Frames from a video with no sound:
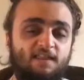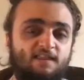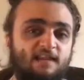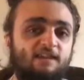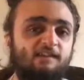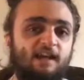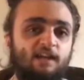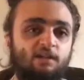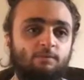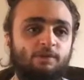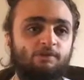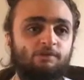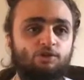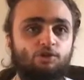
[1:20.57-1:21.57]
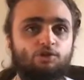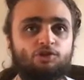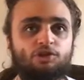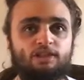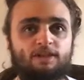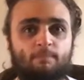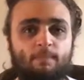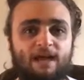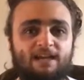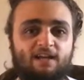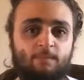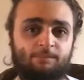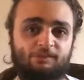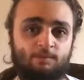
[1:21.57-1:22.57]
These elements usually
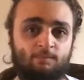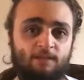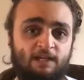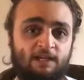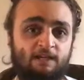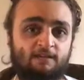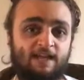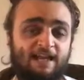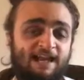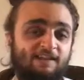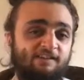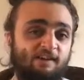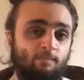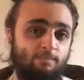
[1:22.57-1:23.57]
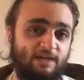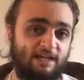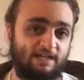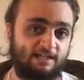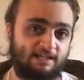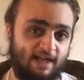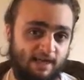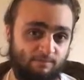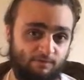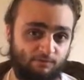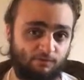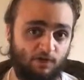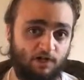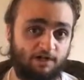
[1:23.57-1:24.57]
make up something that ends up being
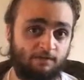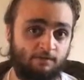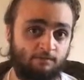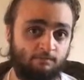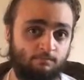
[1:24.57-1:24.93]
gamified.